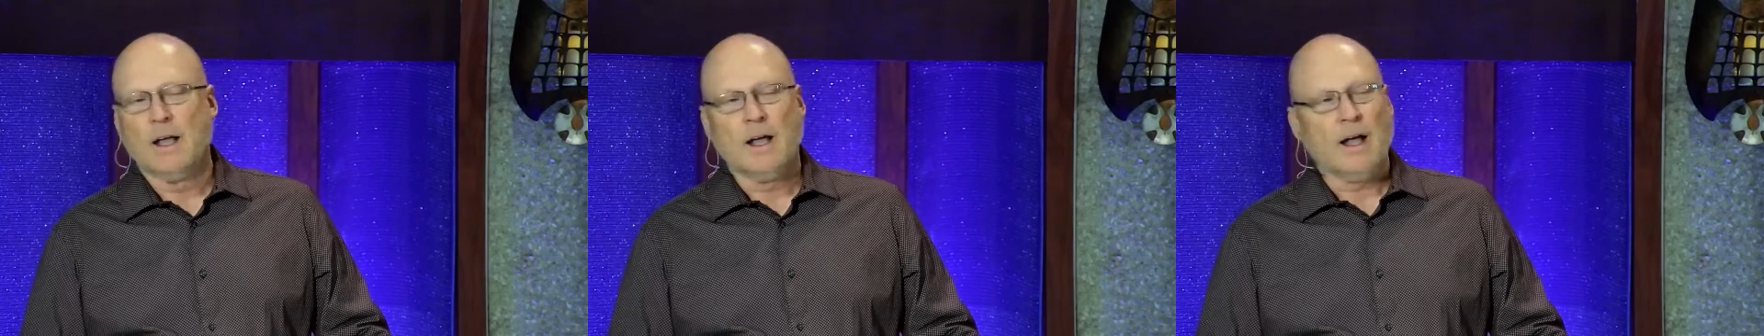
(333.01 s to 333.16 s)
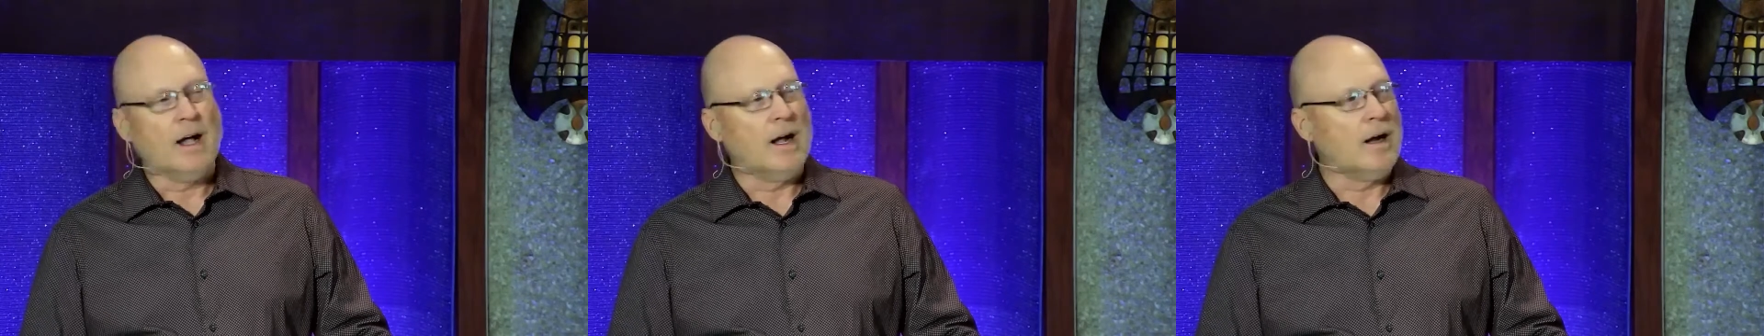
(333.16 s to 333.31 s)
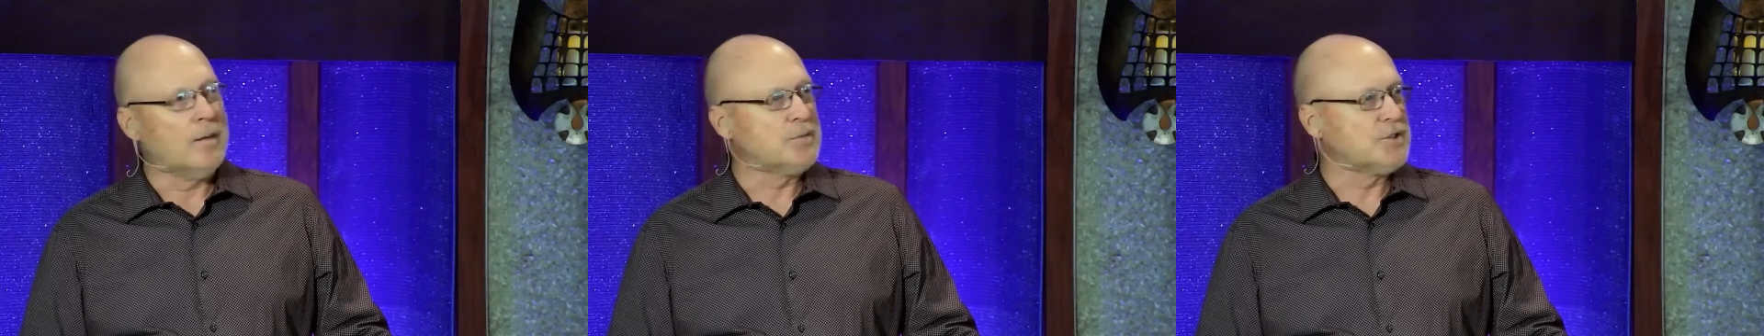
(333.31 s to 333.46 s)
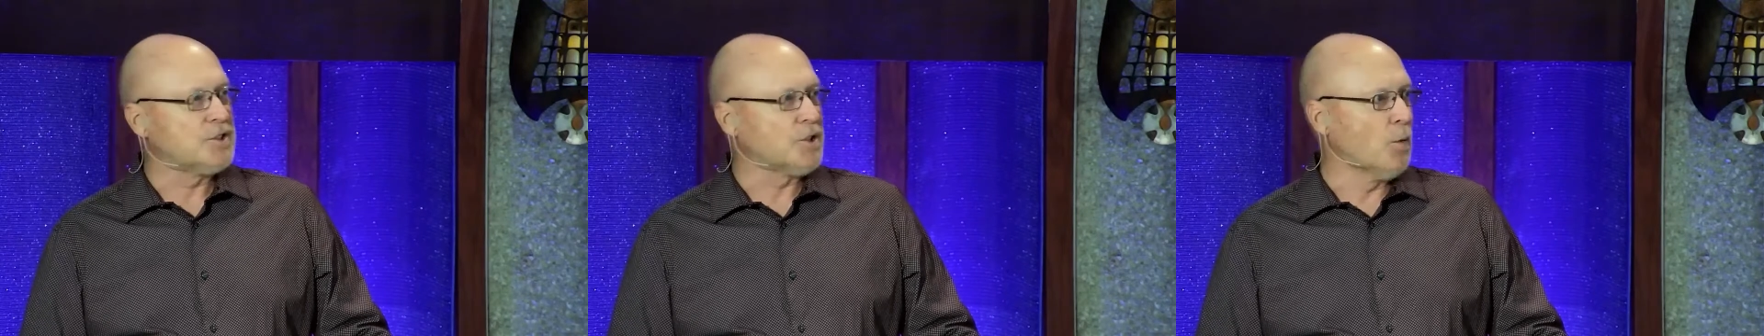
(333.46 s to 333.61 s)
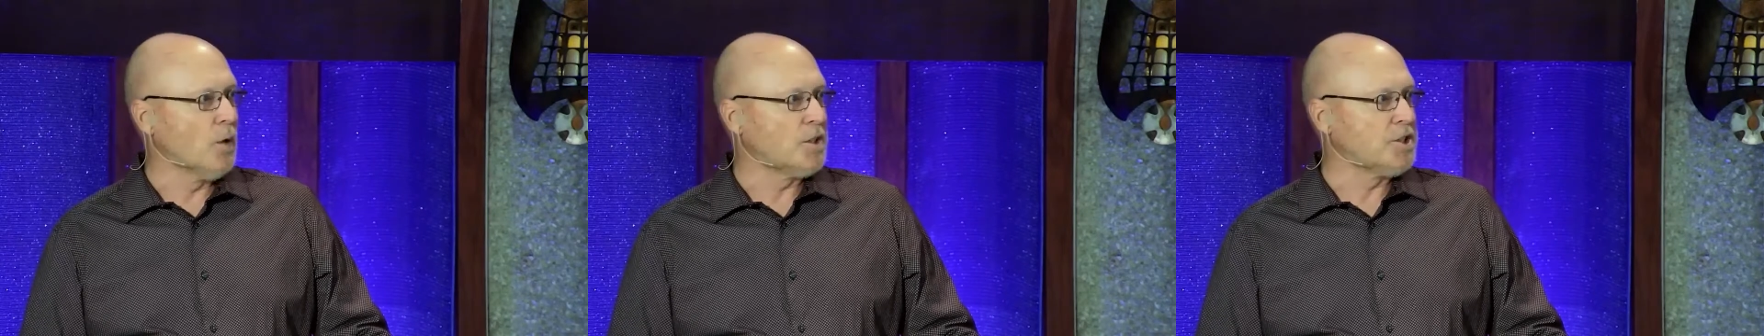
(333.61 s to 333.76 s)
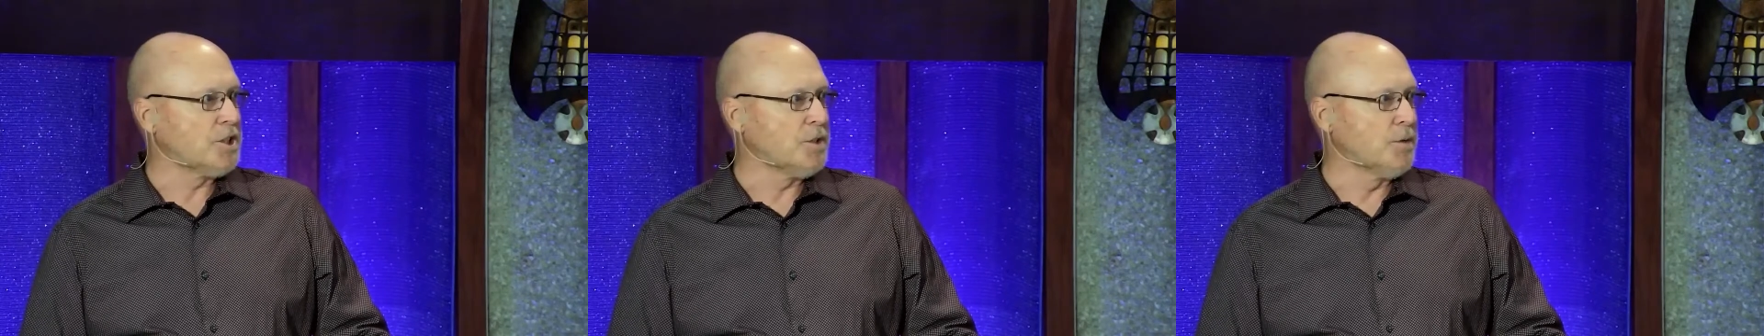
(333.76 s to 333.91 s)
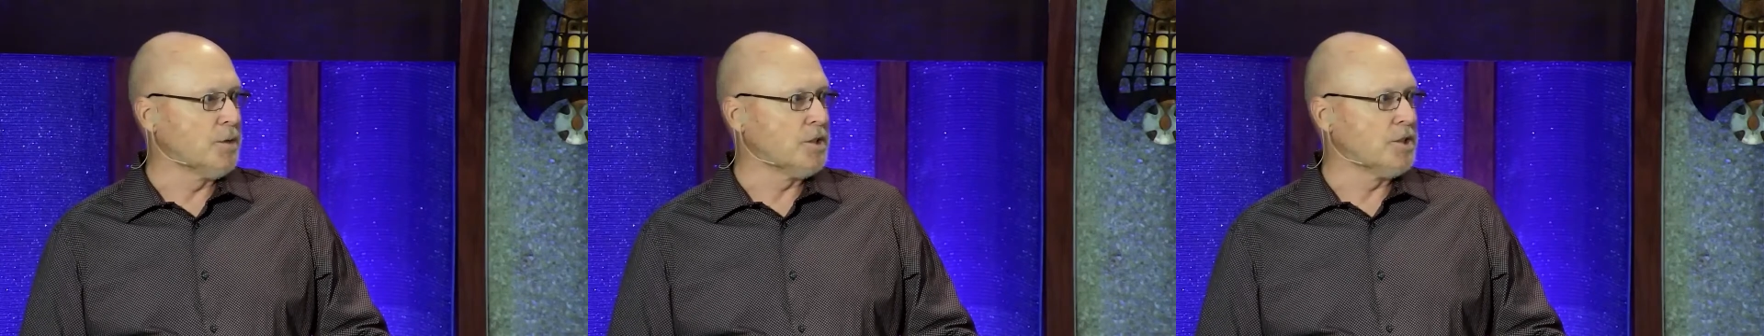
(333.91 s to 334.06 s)
Um, so, what
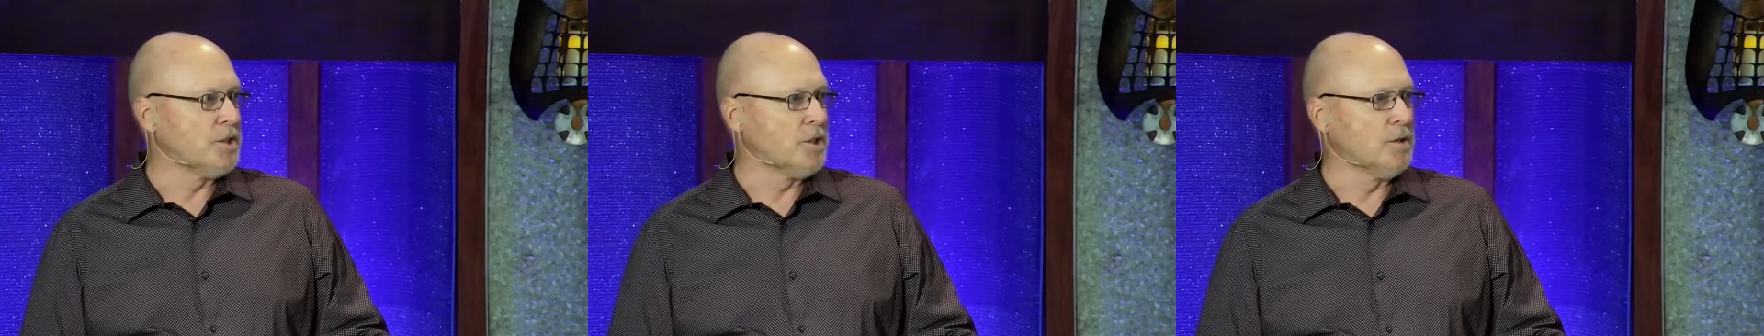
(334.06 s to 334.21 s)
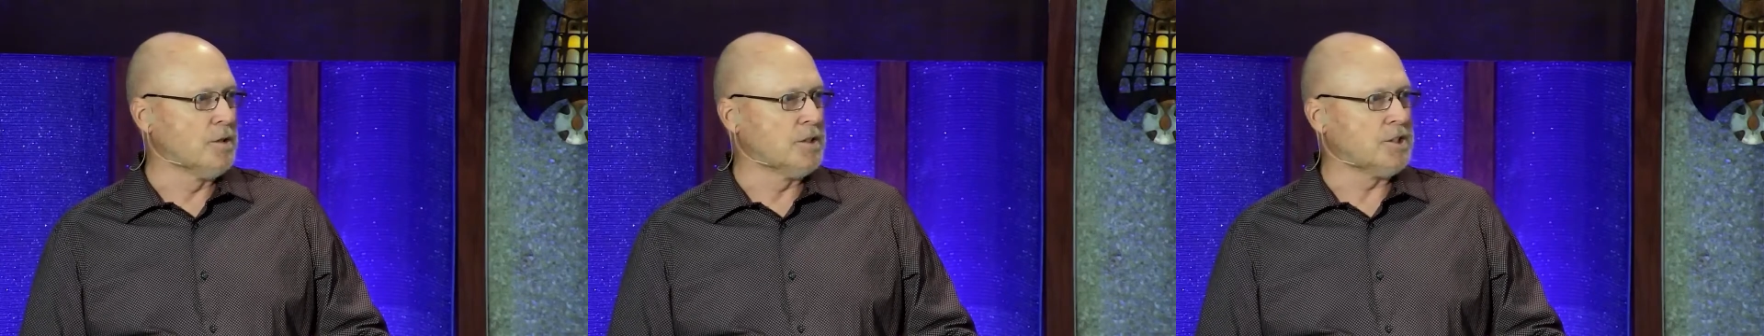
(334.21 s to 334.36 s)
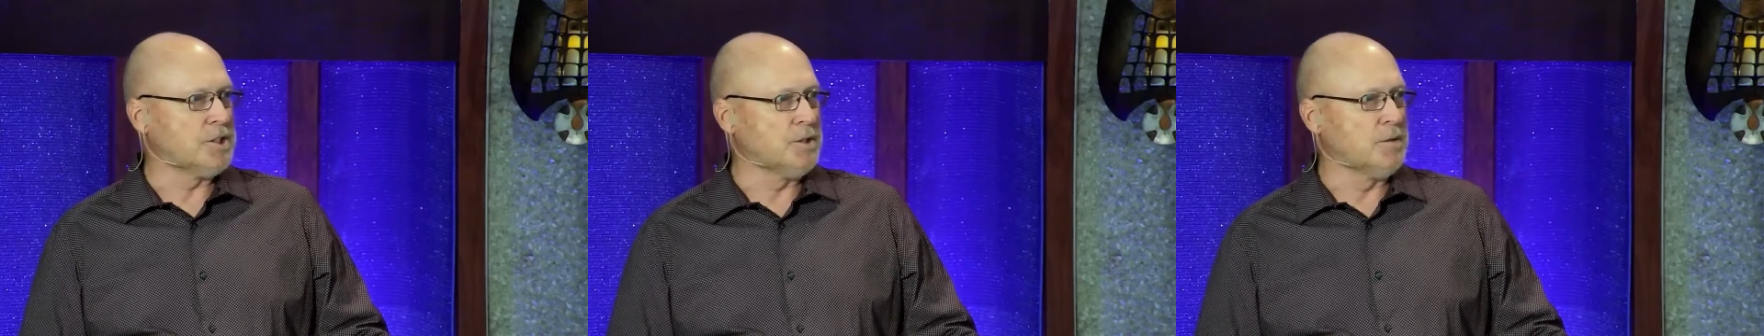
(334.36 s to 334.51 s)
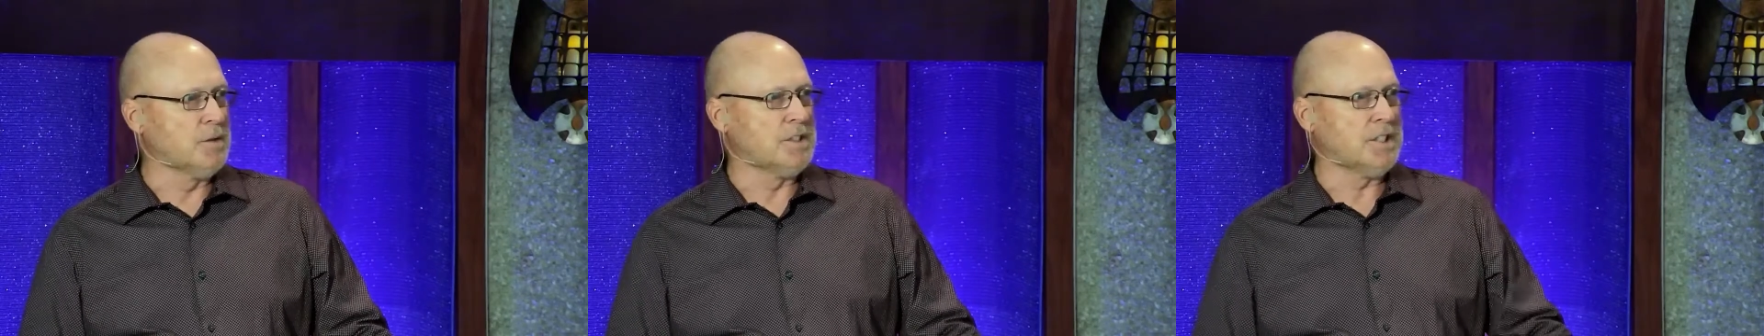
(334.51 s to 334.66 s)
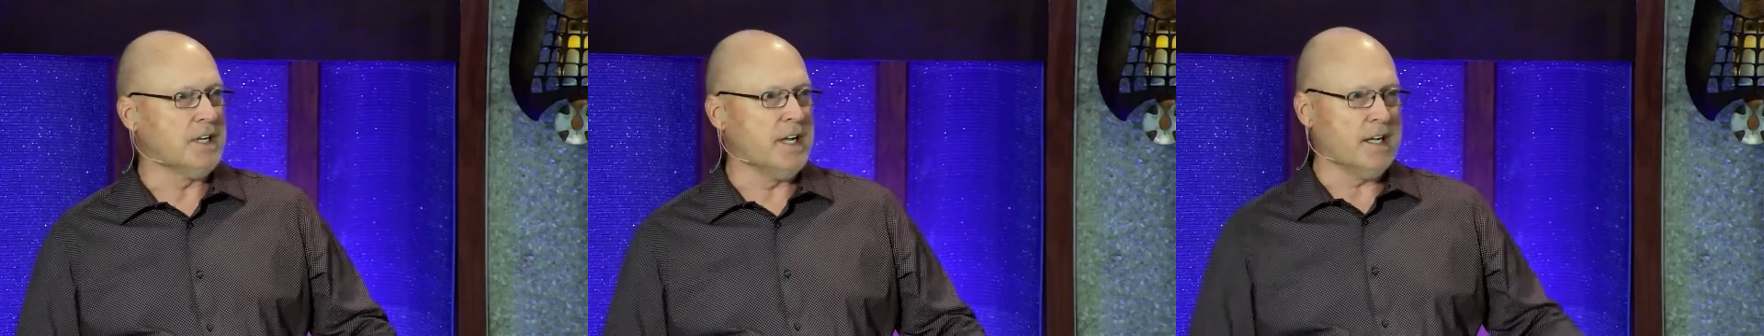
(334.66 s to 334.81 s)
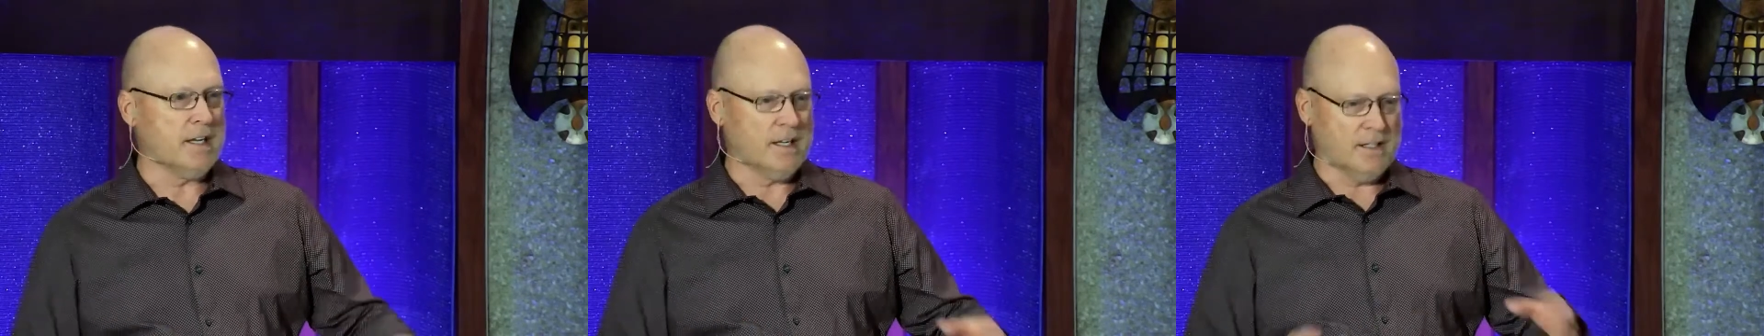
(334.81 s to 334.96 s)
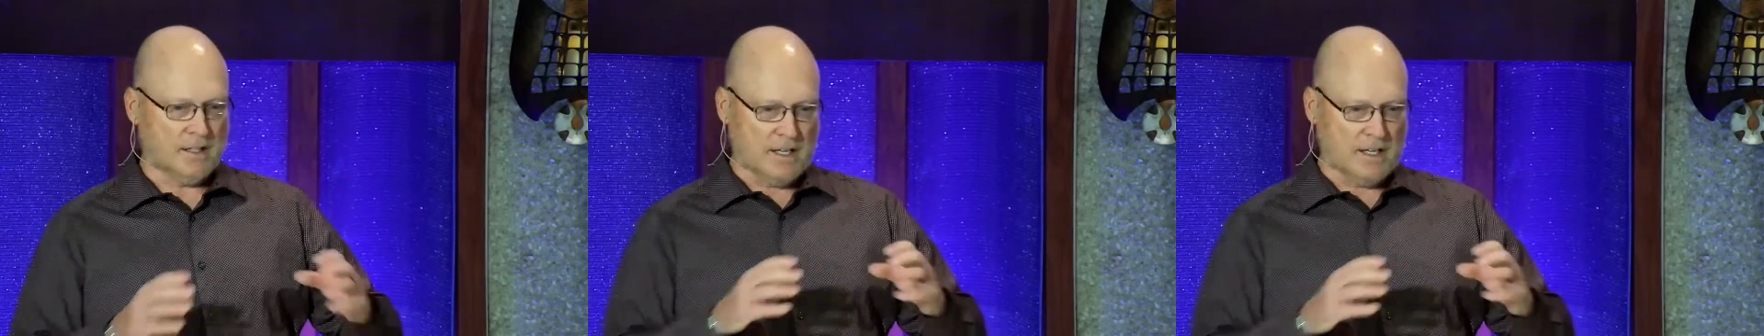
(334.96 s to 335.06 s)
she would do is she would take